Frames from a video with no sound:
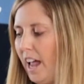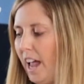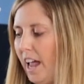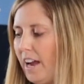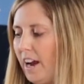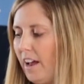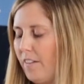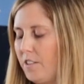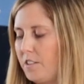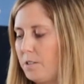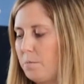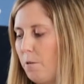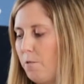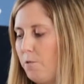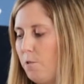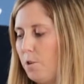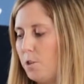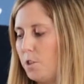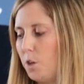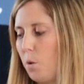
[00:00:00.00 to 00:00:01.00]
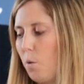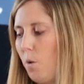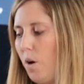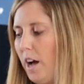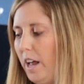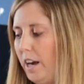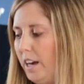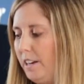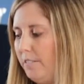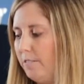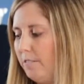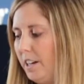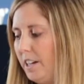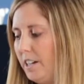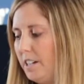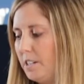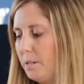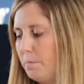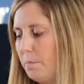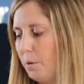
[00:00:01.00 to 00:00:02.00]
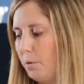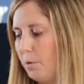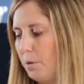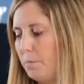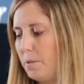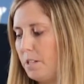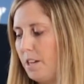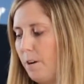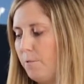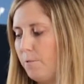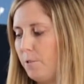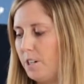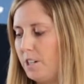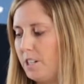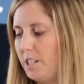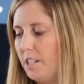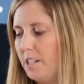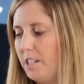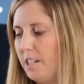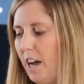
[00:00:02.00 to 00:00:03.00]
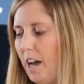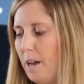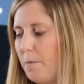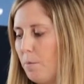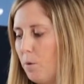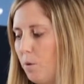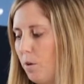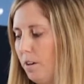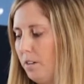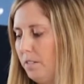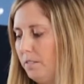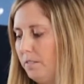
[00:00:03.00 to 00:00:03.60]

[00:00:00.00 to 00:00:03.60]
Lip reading: and others prefer to quietly read to build themselves into the day more.